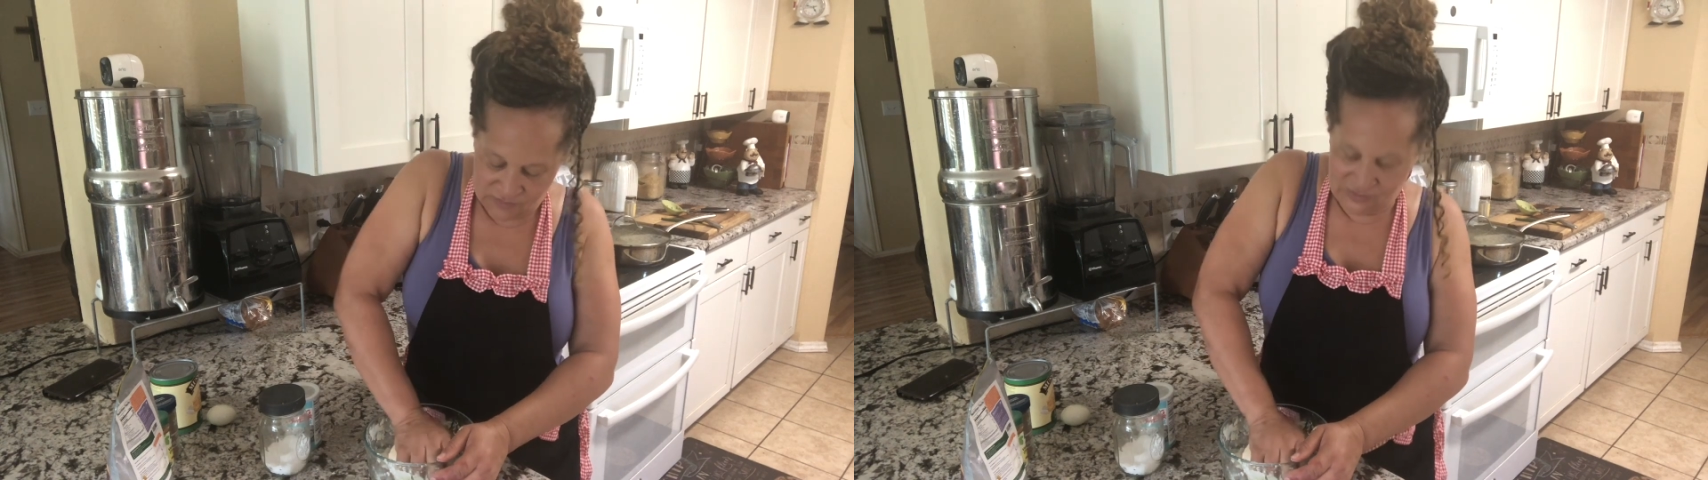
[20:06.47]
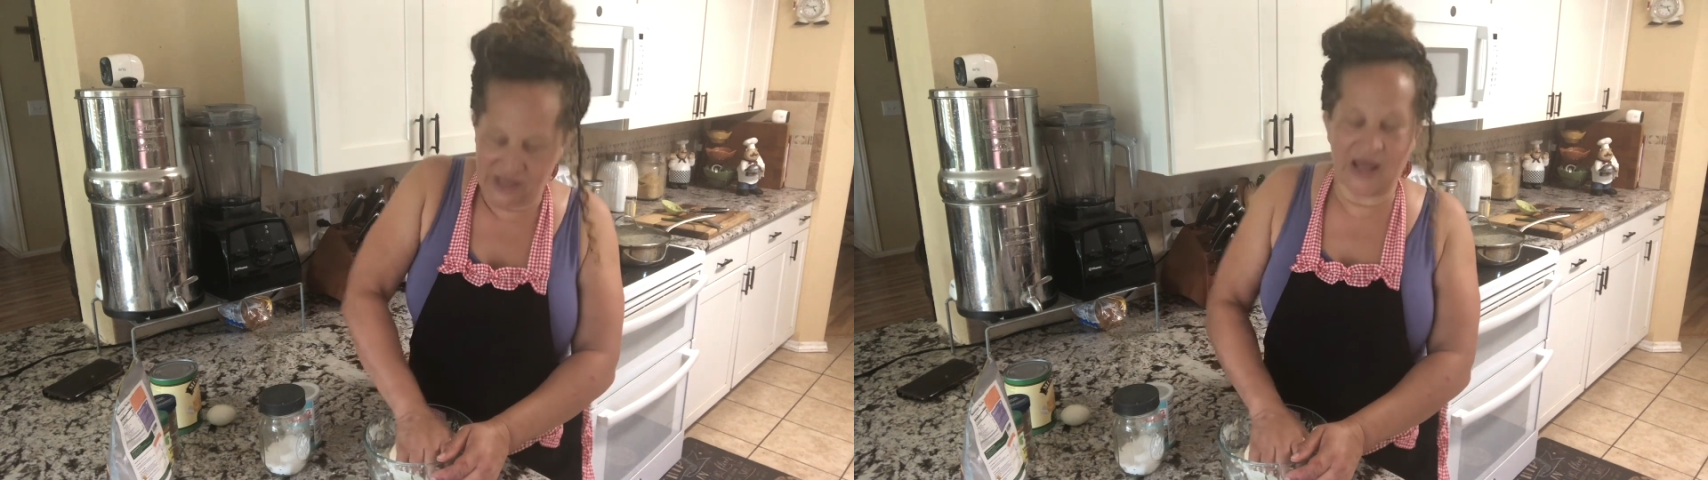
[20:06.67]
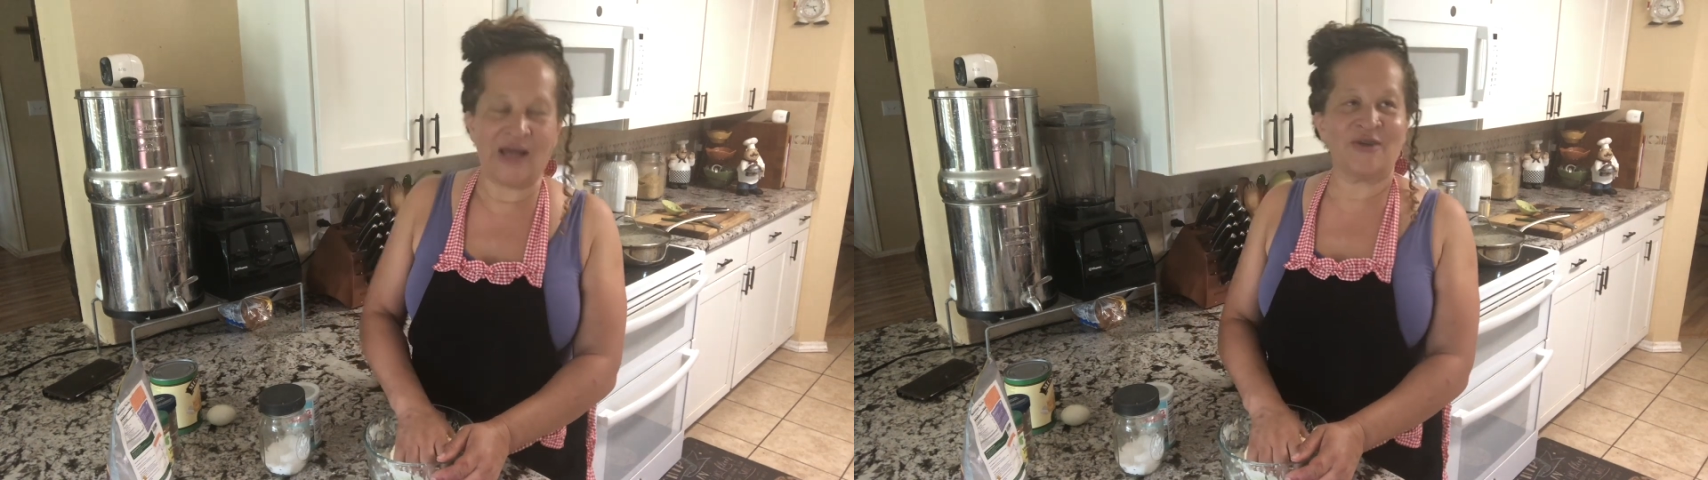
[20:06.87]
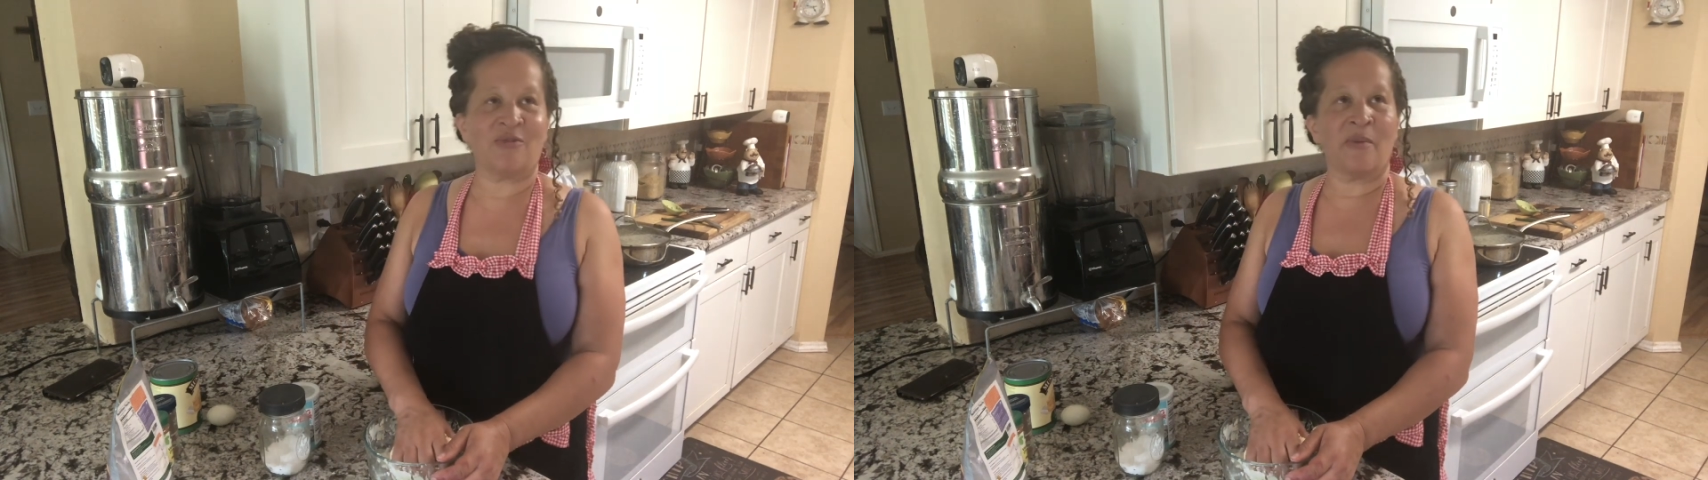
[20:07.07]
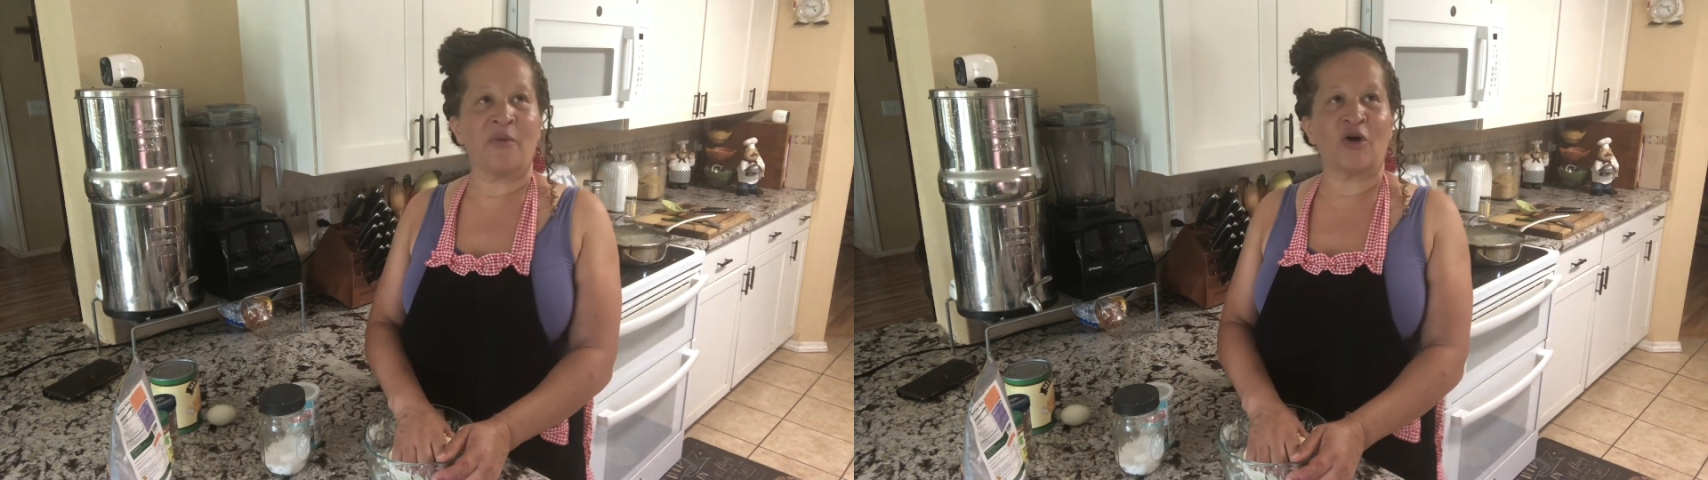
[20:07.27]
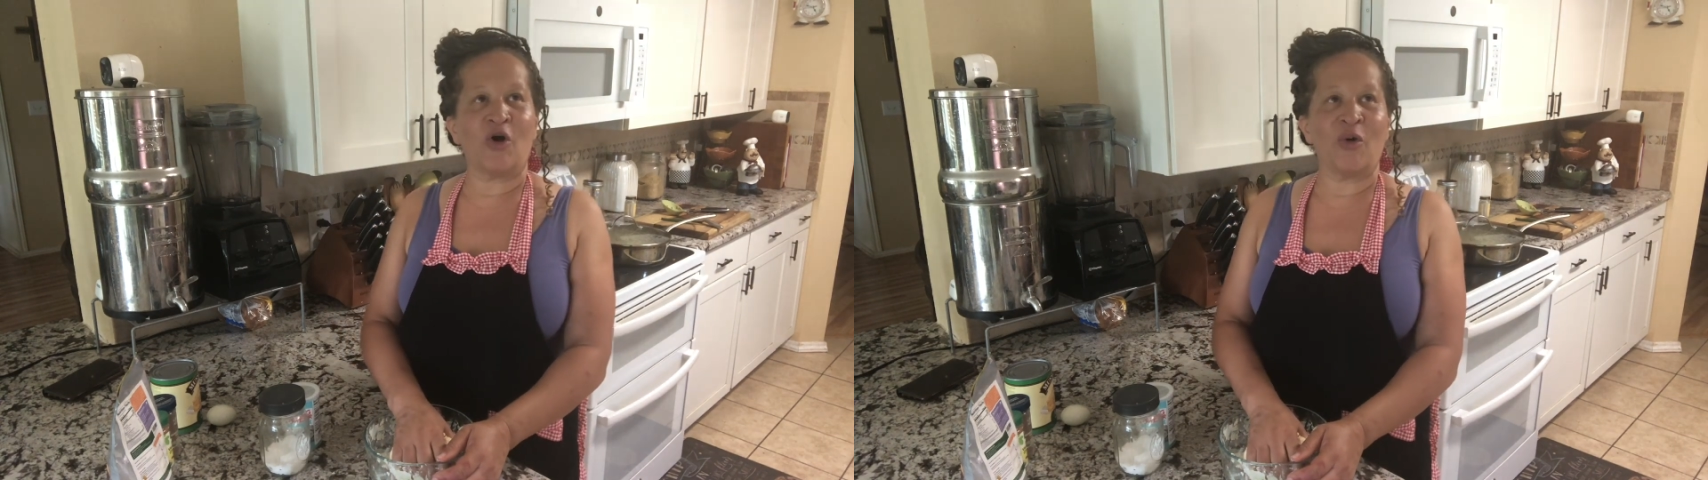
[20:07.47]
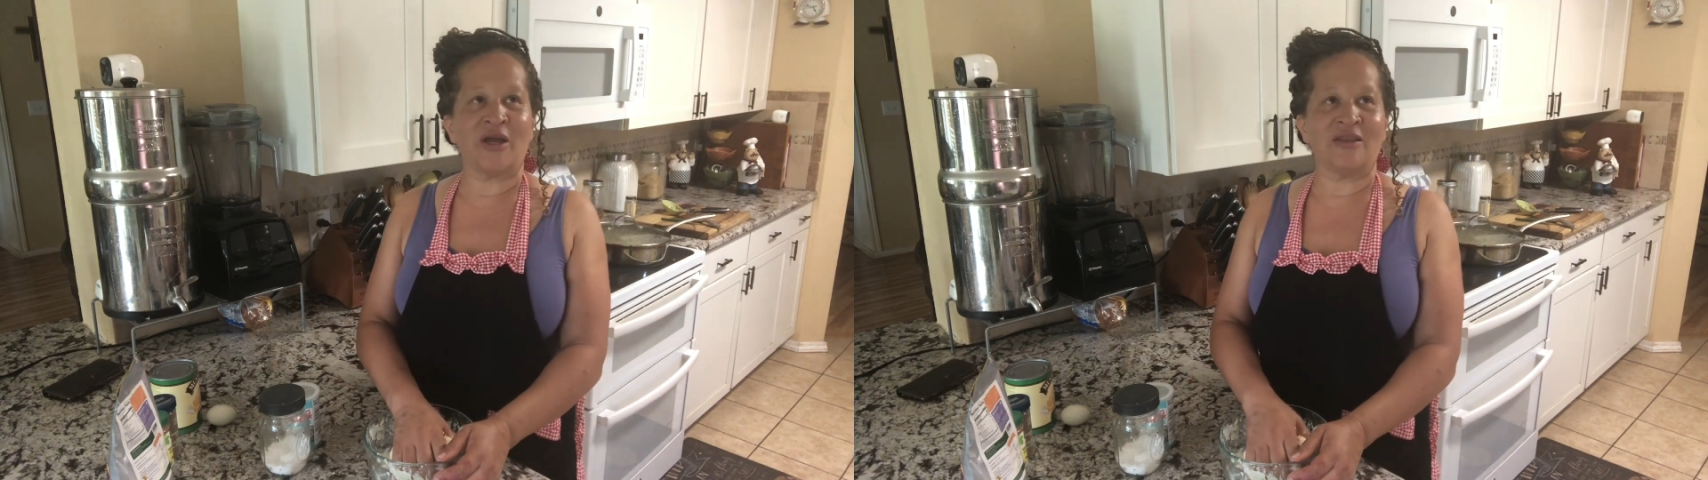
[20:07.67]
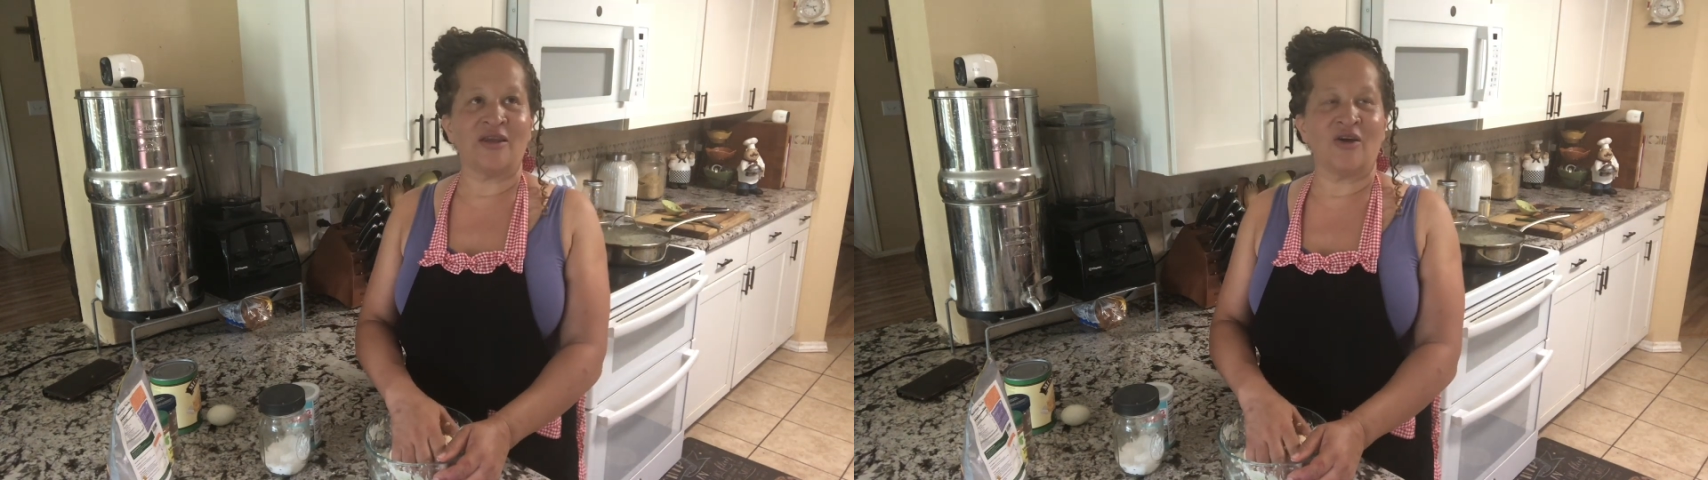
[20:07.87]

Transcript: And I remember going in there